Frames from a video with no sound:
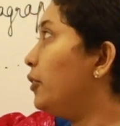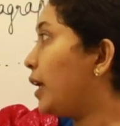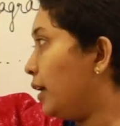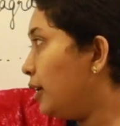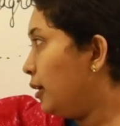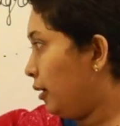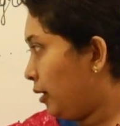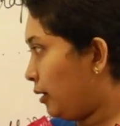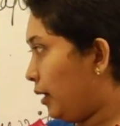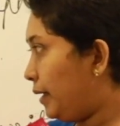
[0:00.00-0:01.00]
Okay,
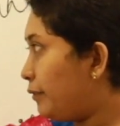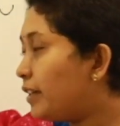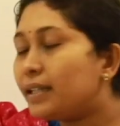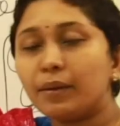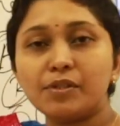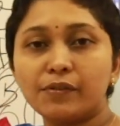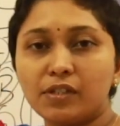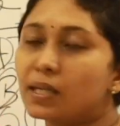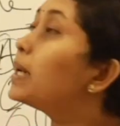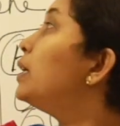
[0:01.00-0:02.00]
different types of
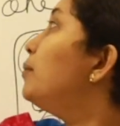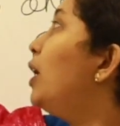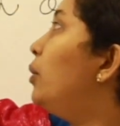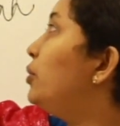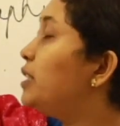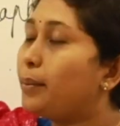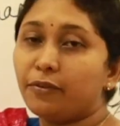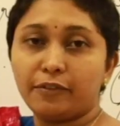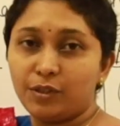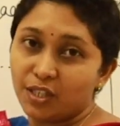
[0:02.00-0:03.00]
question kittum, all oru type
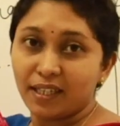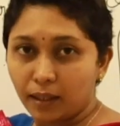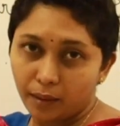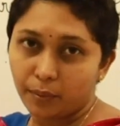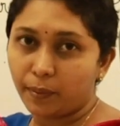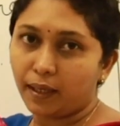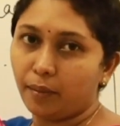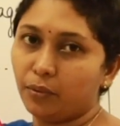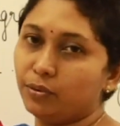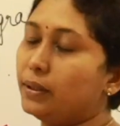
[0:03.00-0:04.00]
of question ane ippa
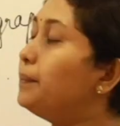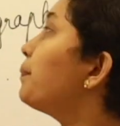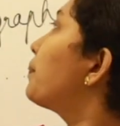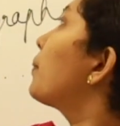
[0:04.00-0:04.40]
parayan povunathu.